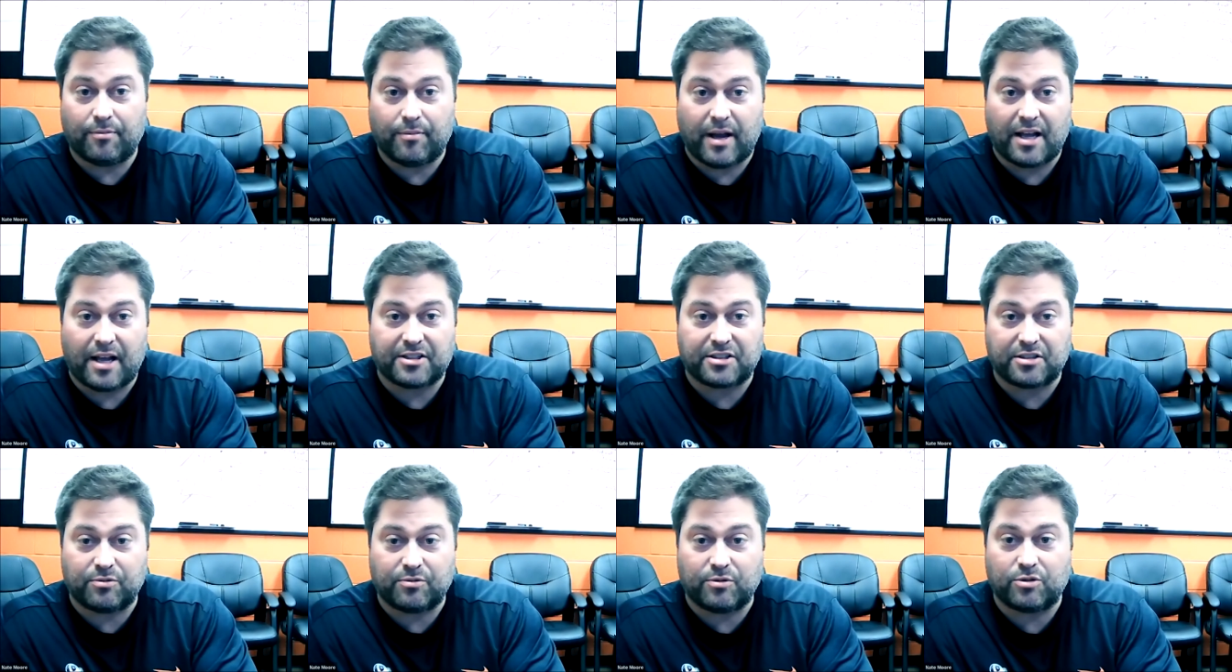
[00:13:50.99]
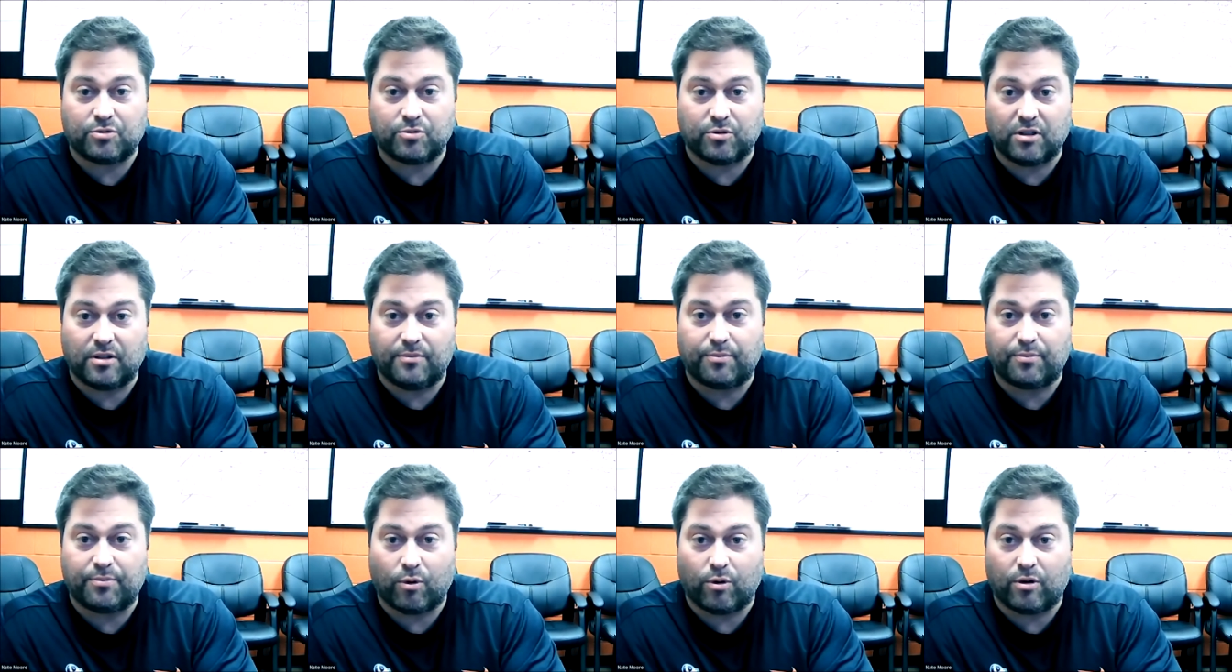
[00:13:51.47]
Massillon was
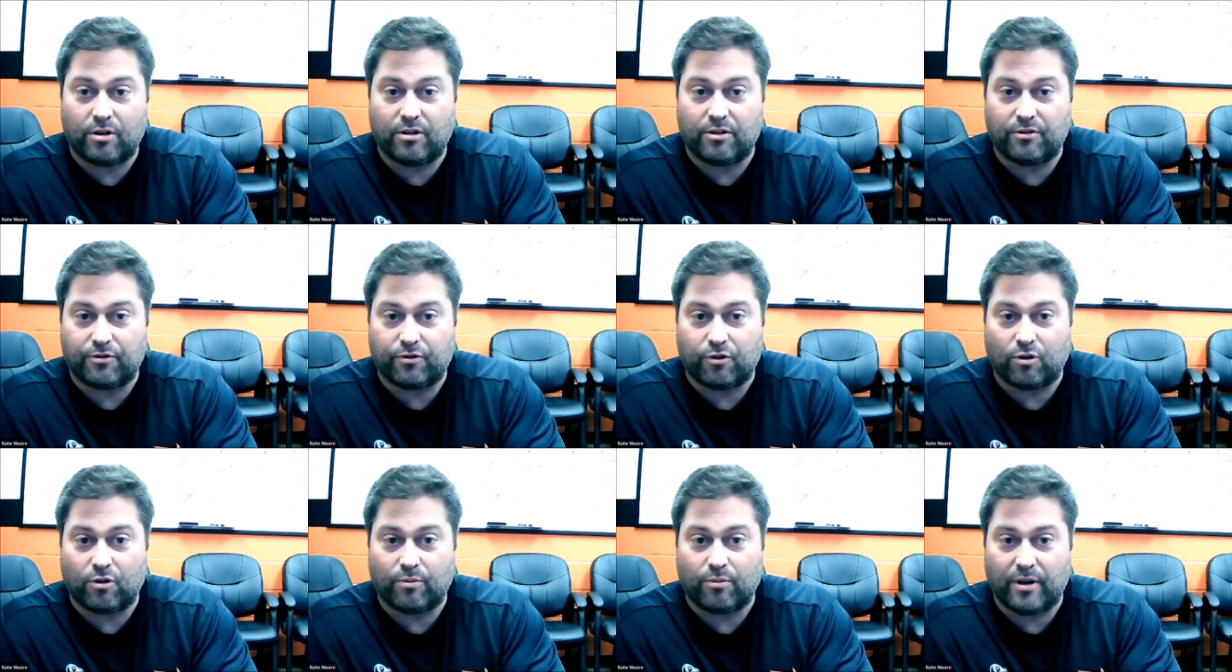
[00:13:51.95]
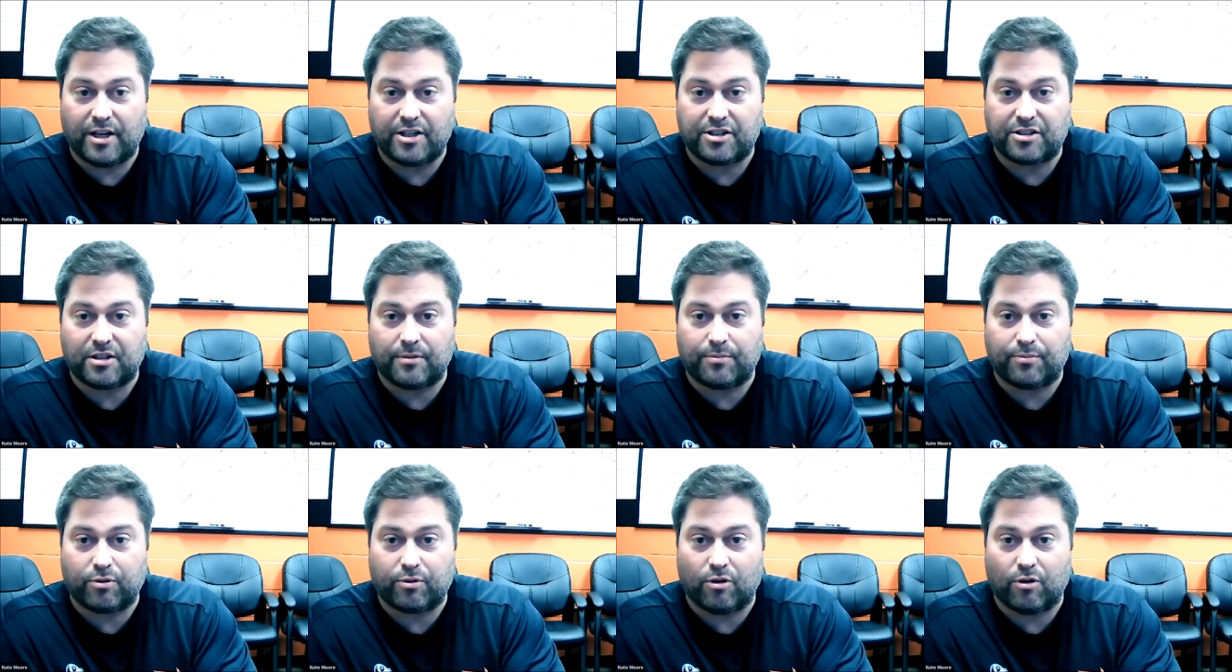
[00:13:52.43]
really important in the
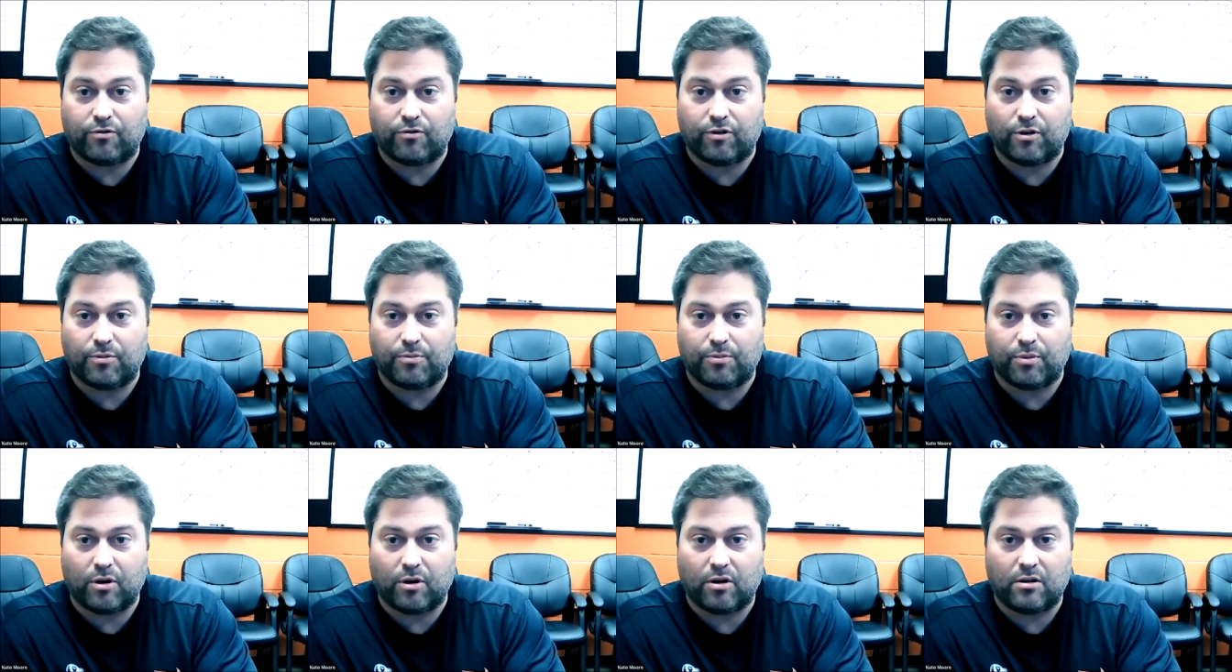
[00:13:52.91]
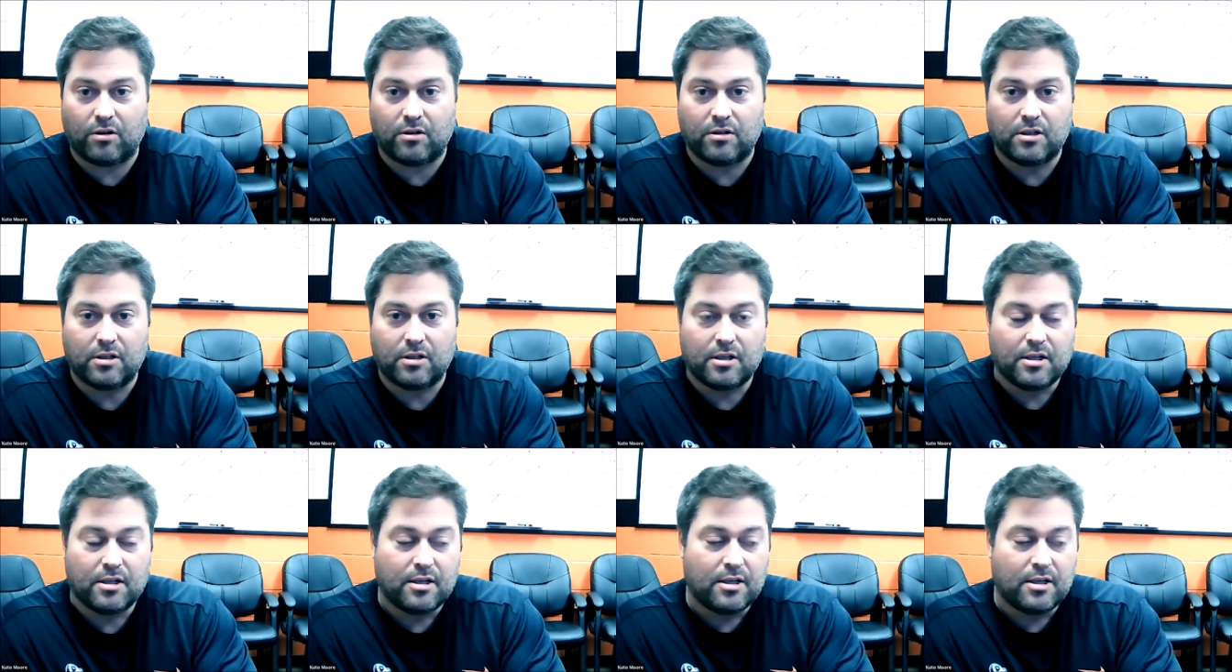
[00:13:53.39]
formation of pro football.